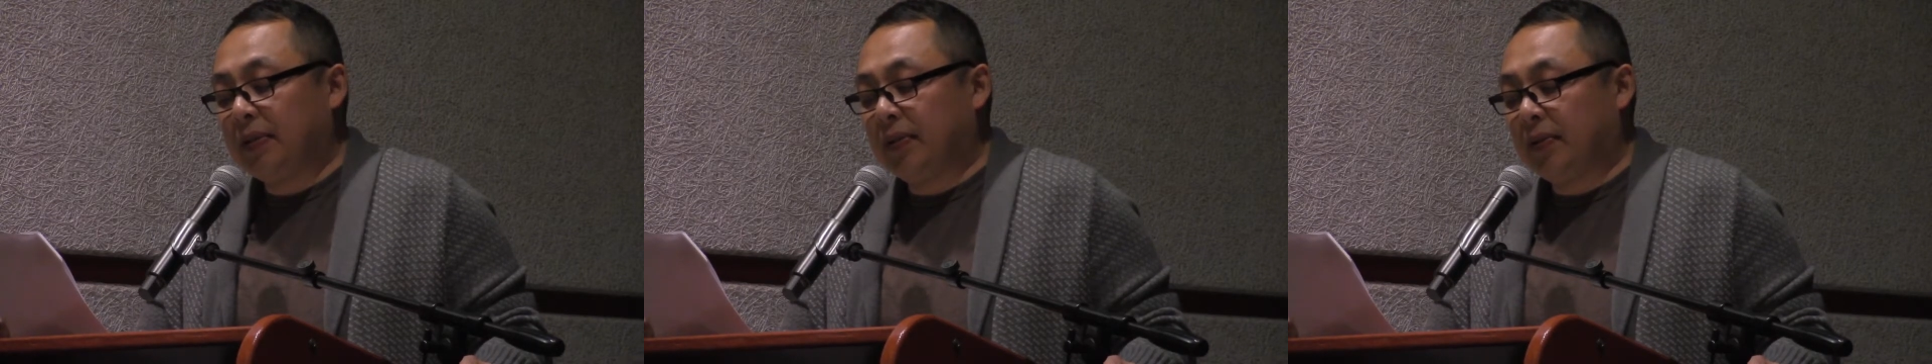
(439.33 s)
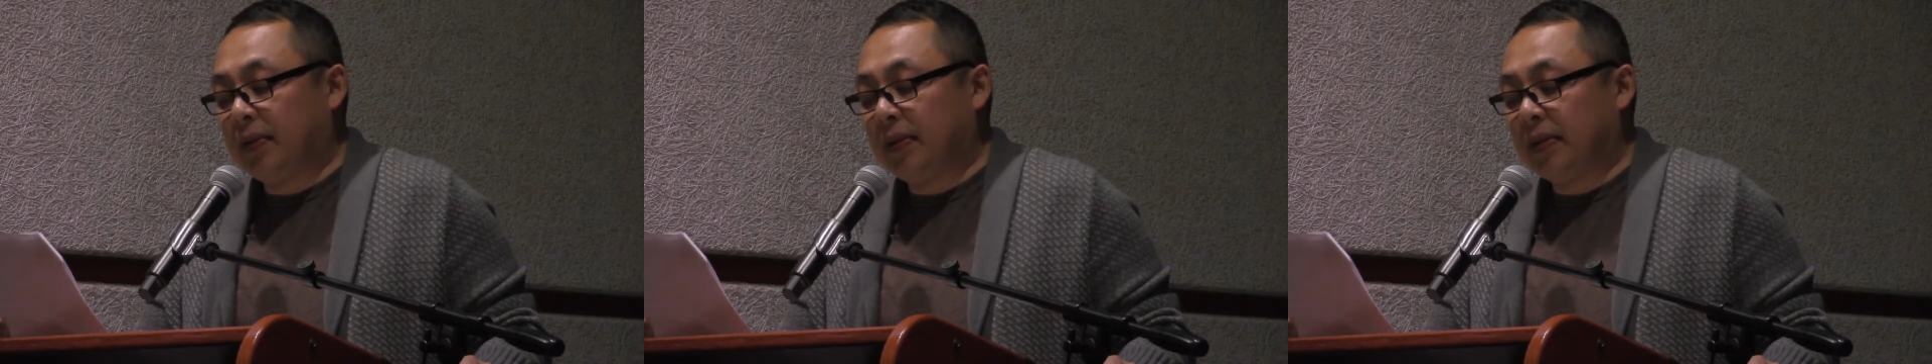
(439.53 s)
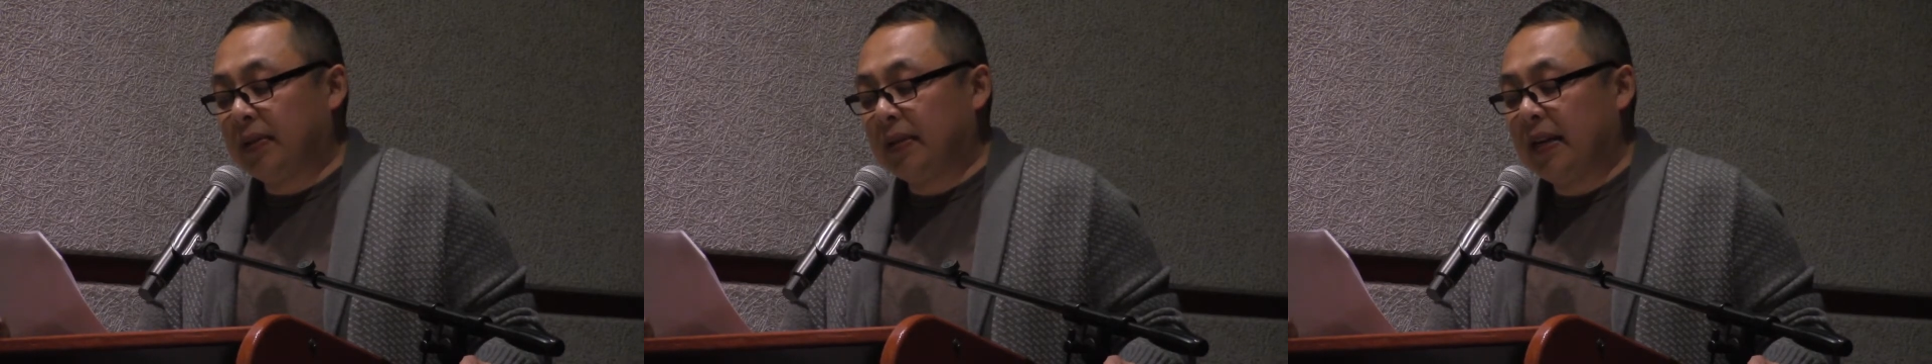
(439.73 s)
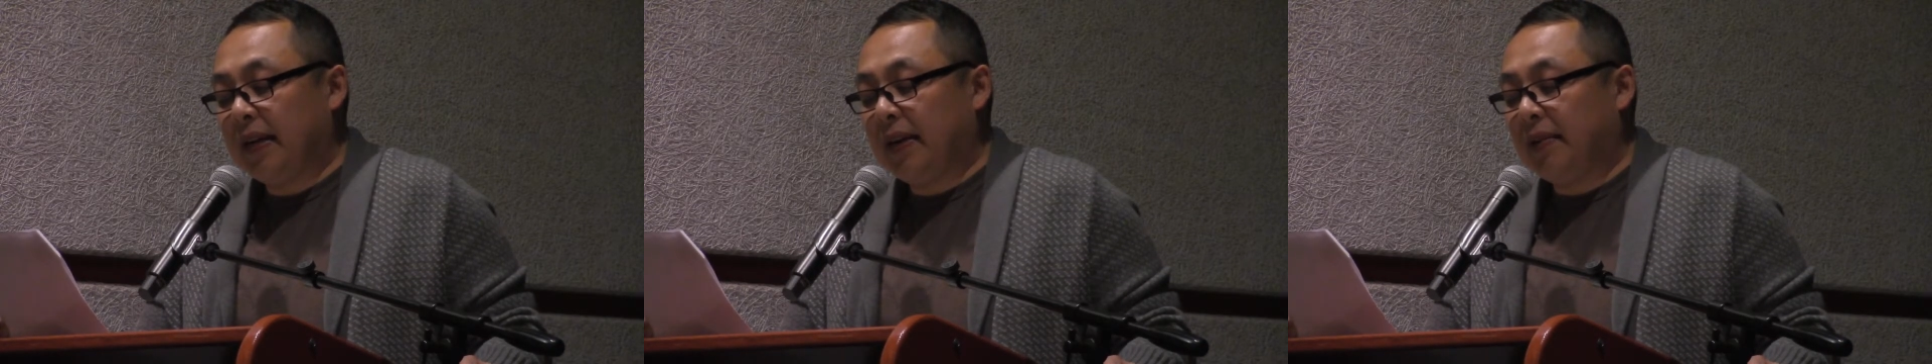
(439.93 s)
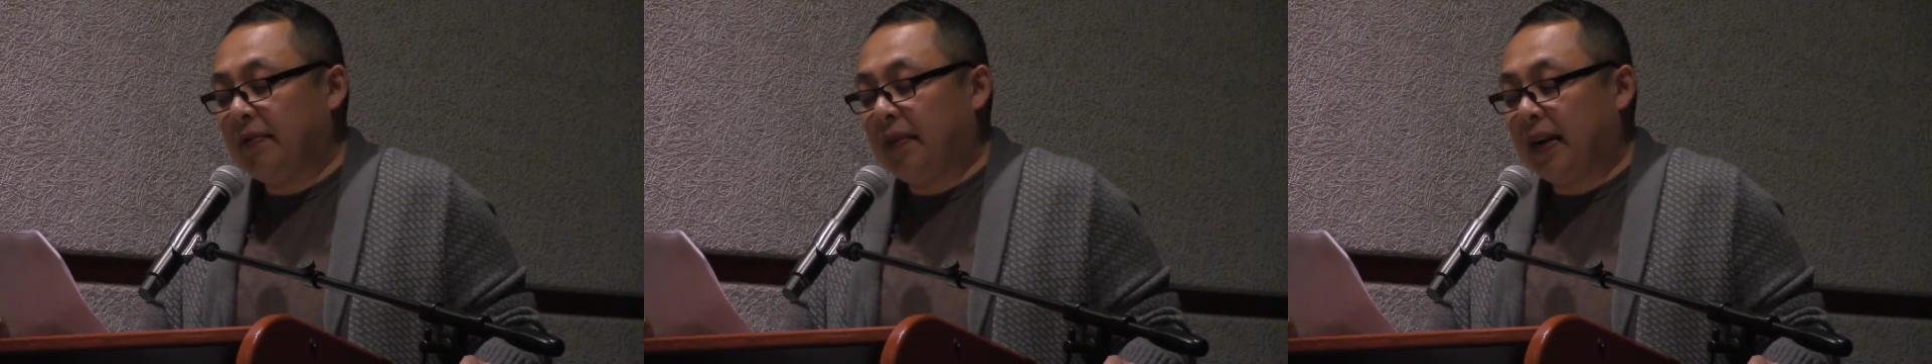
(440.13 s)
doors,
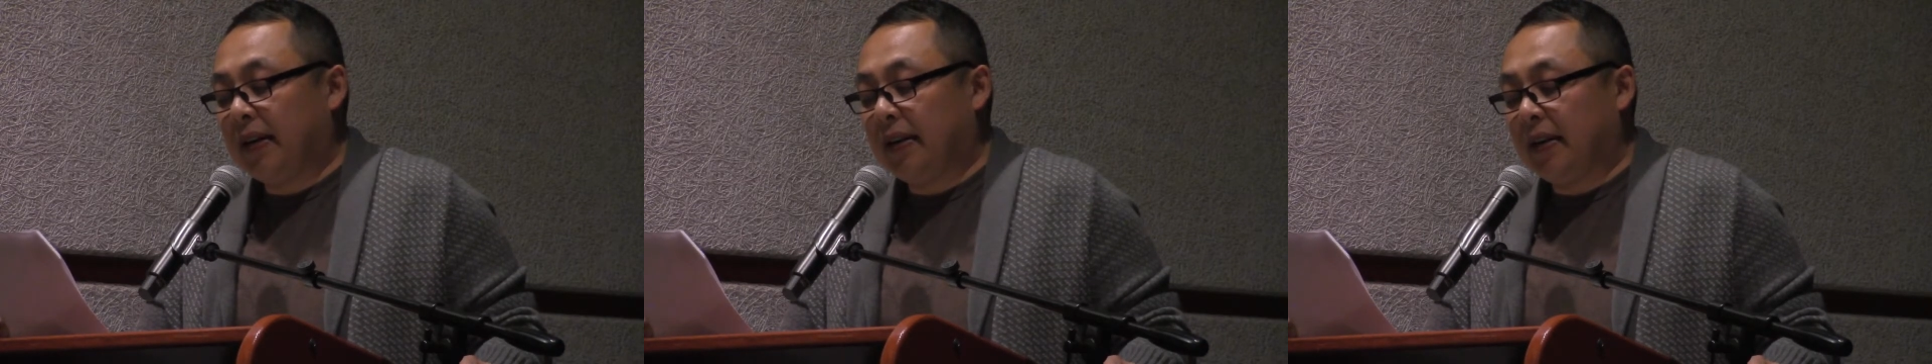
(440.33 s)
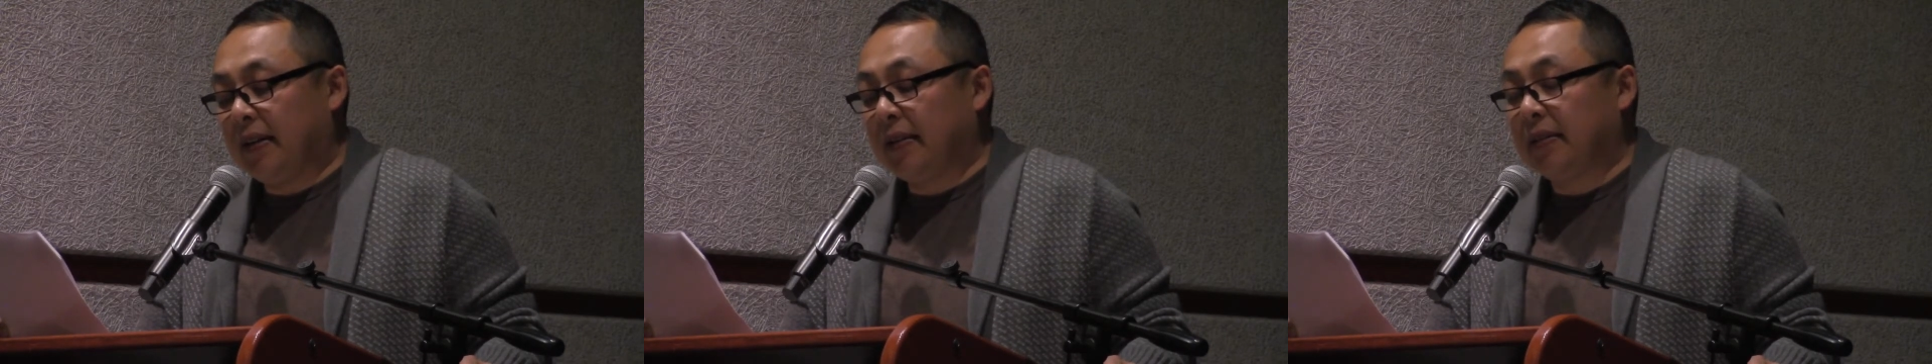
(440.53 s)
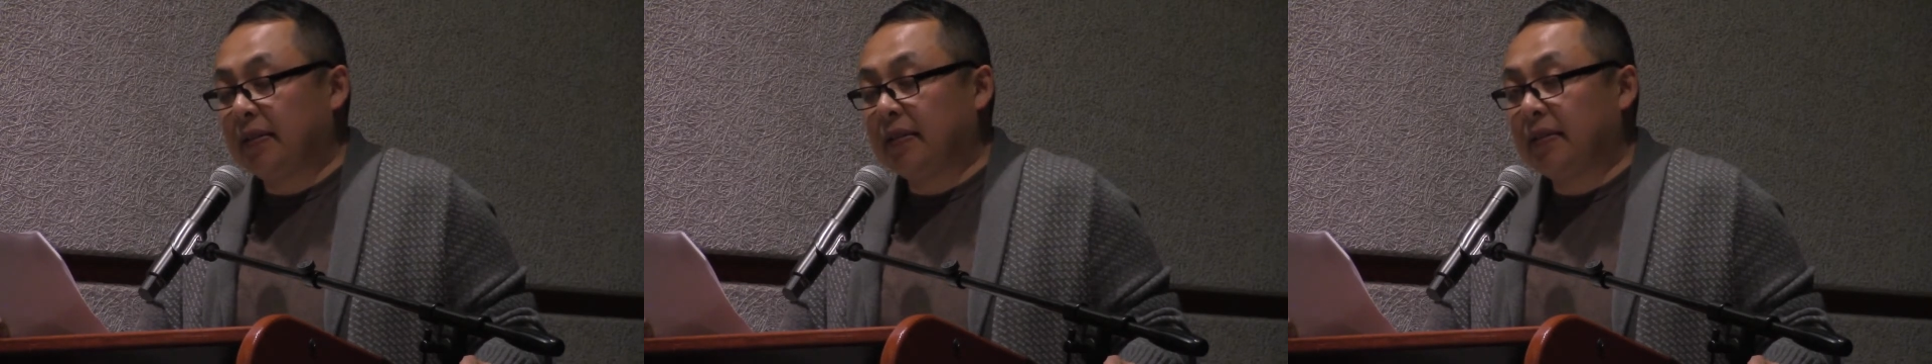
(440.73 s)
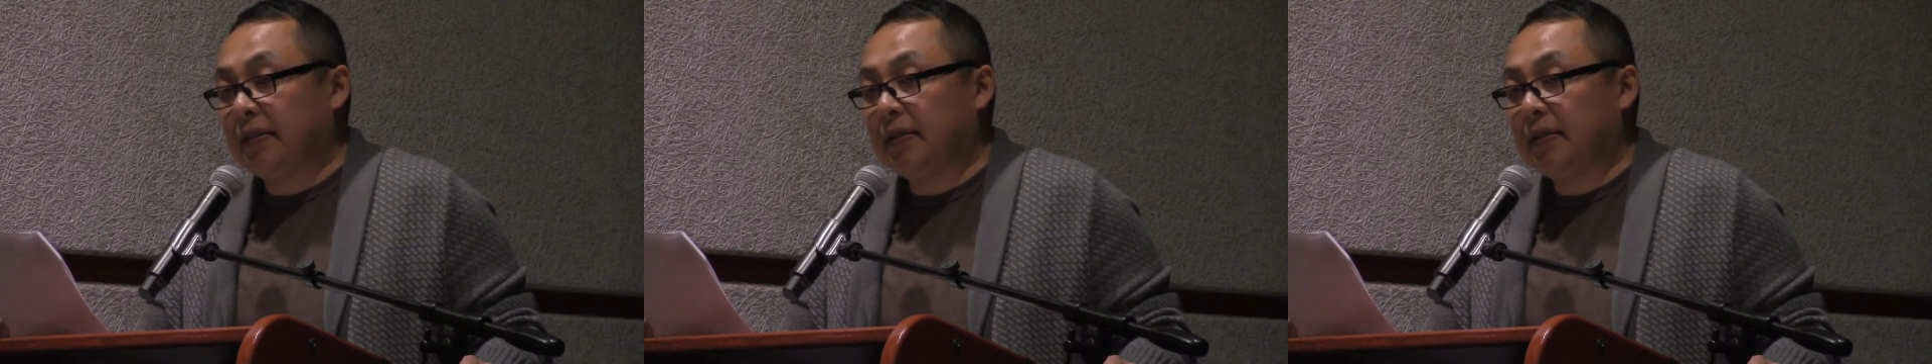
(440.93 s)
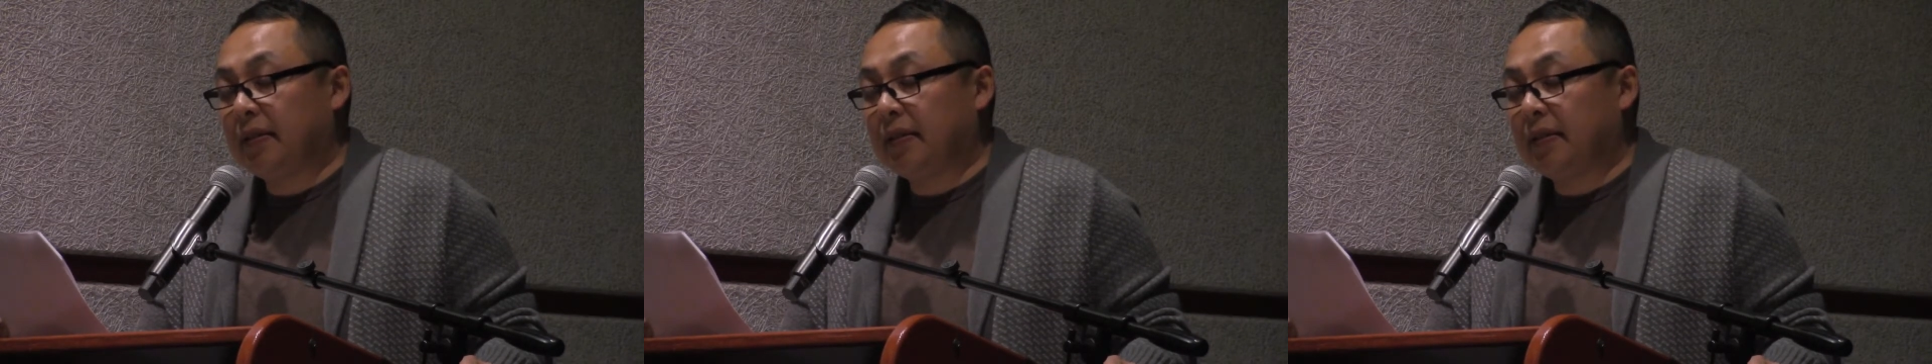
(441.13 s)
invite others.